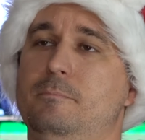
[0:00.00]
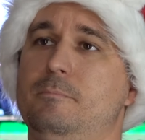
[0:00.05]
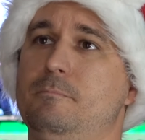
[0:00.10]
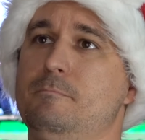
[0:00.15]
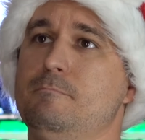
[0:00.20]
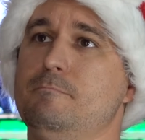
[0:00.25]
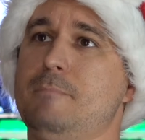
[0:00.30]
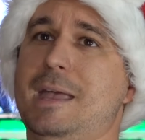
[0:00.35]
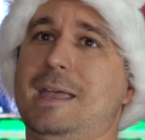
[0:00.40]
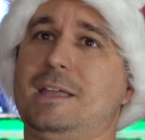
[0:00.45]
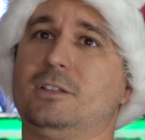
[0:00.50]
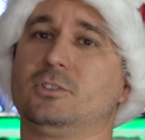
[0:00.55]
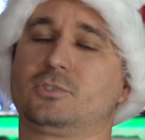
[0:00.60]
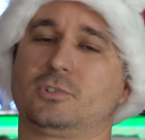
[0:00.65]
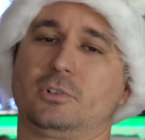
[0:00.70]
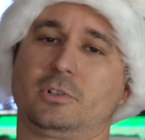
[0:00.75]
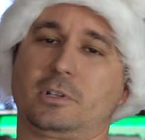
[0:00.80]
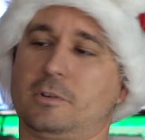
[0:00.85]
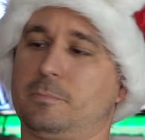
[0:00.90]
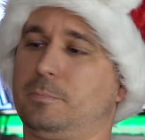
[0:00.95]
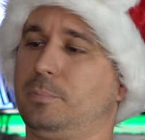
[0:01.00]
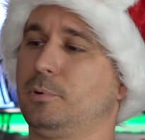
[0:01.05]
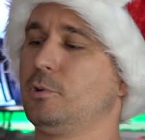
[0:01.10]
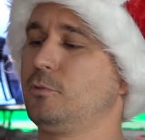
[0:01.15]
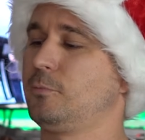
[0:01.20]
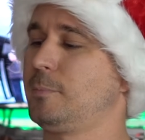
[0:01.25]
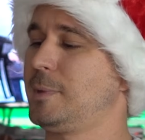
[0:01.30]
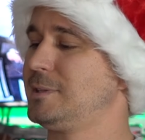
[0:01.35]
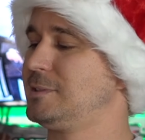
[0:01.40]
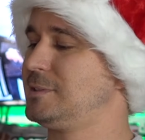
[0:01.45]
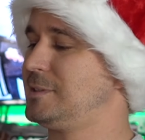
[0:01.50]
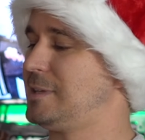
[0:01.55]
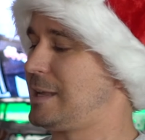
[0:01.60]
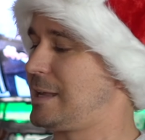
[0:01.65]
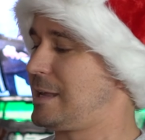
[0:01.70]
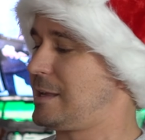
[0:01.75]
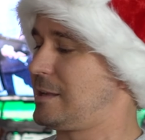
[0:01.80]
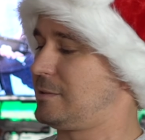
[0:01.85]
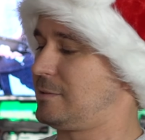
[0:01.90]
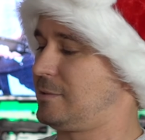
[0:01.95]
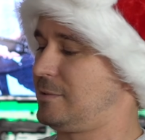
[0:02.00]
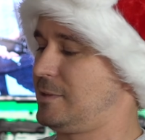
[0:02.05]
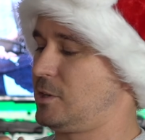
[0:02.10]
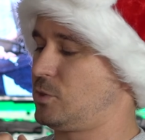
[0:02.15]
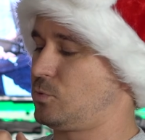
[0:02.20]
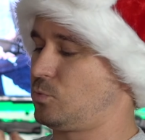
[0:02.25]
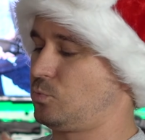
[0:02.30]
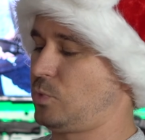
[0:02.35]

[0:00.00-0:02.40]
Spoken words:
made certain improvements is this